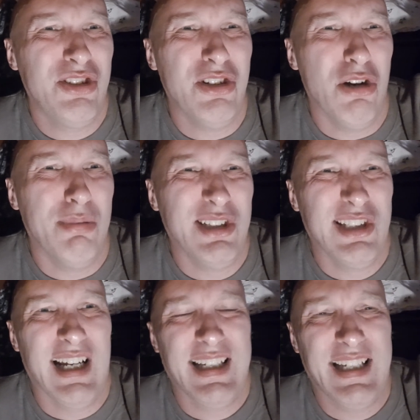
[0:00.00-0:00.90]
you know,
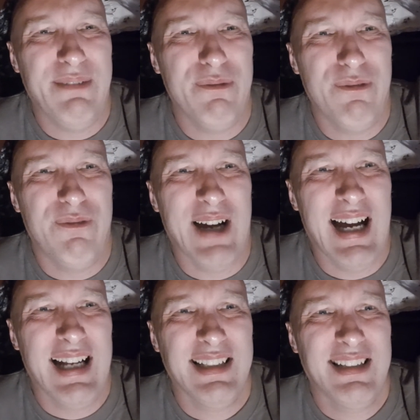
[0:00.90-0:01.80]
attacking
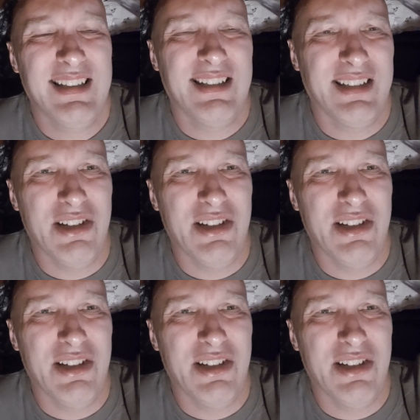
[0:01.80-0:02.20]
fast